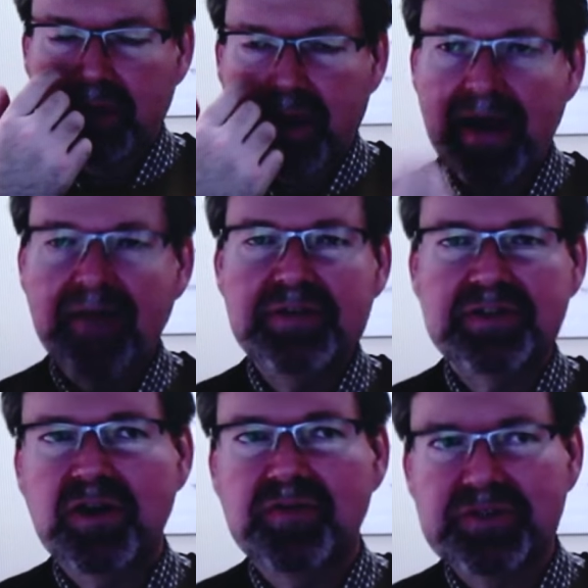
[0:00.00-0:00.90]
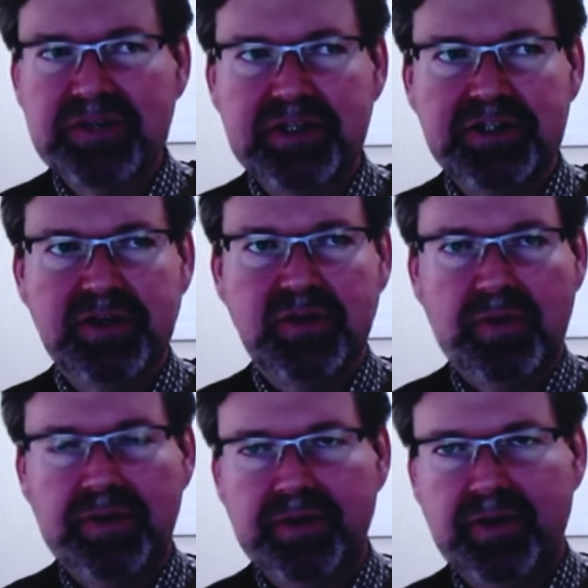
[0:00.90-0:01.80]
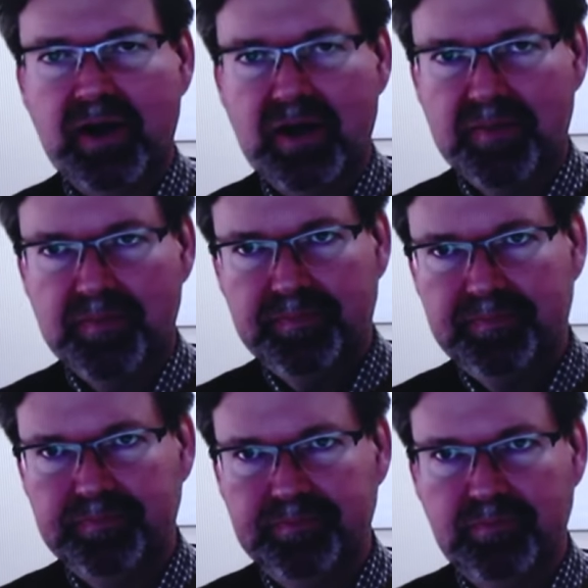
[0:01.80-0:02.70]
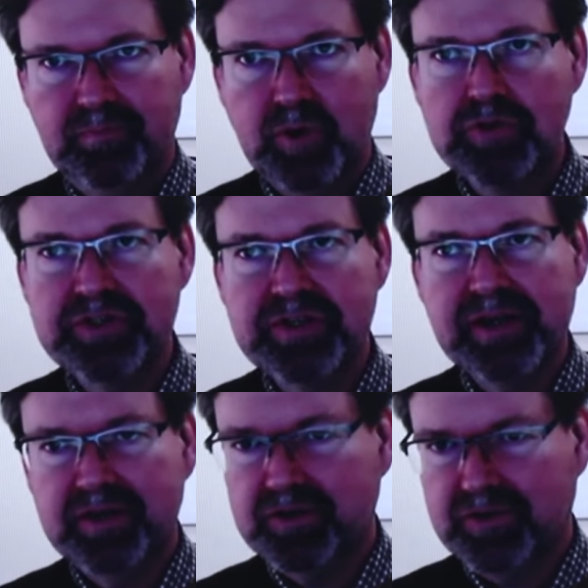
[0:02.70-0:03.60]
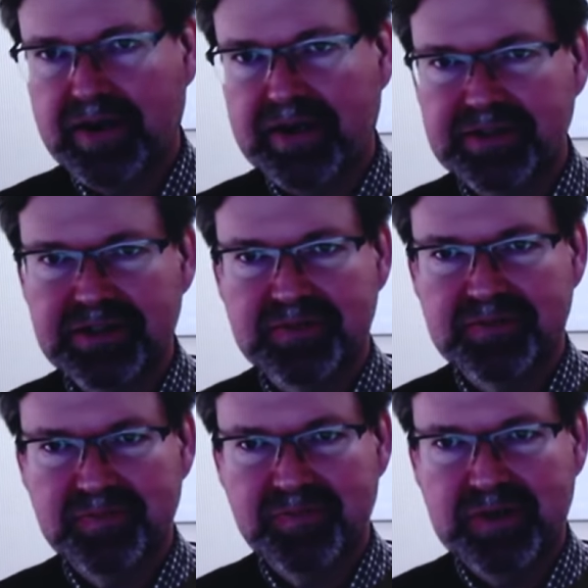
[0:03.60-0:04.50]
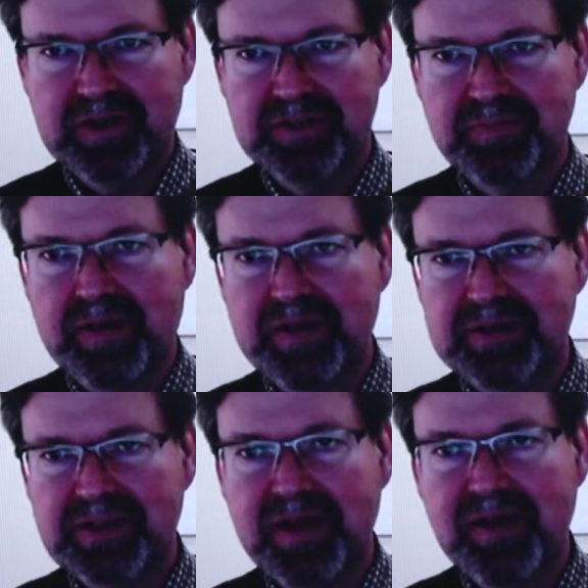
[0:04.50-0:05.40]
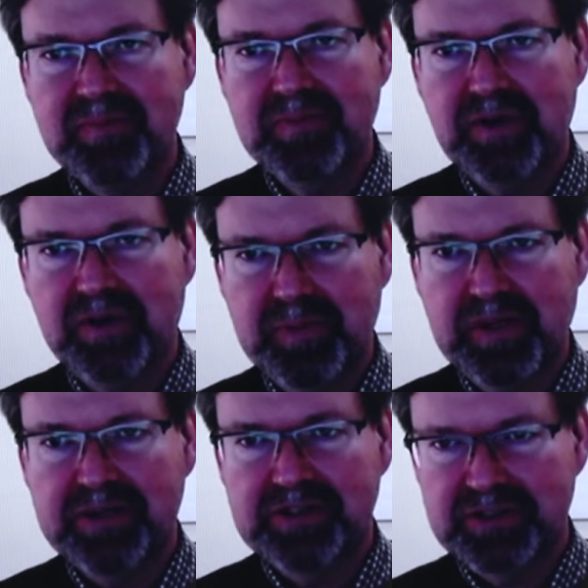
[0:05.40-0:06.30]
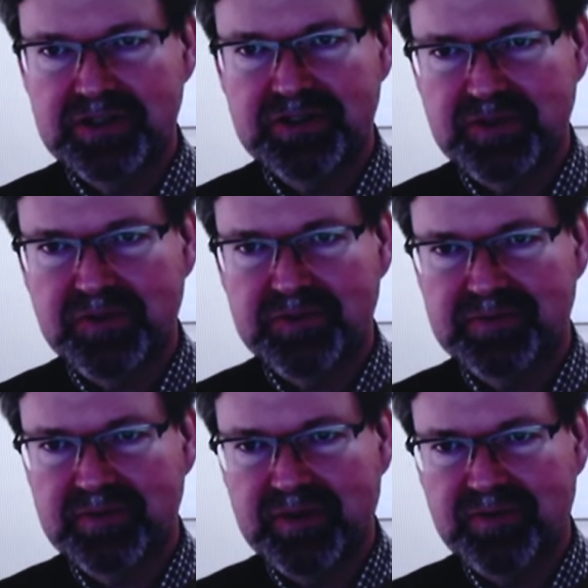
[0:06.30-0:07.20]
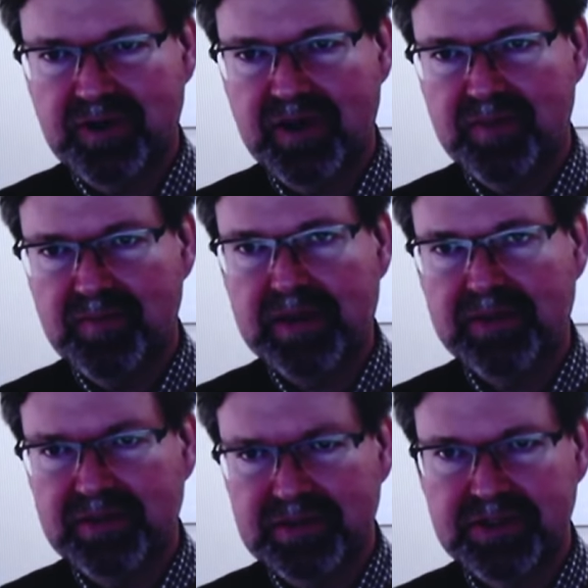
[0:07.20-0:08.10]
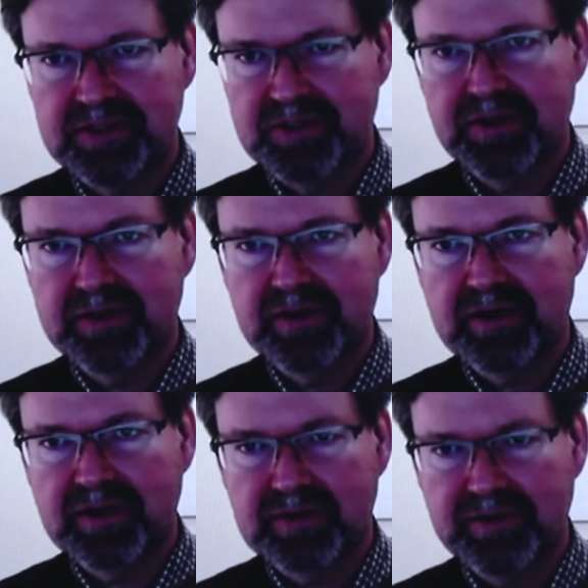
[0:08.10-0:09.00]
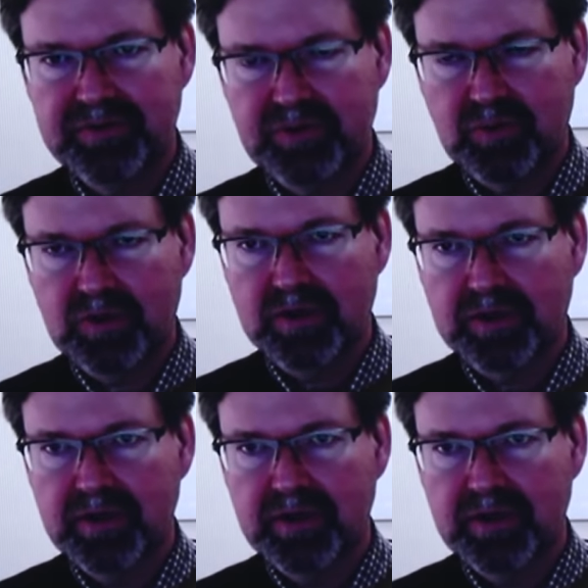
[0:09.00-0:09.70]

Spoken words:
I have this conversation with mostly undergrads, because by the time they're a PhD student, they've kind of made the decision that they're going to live to work.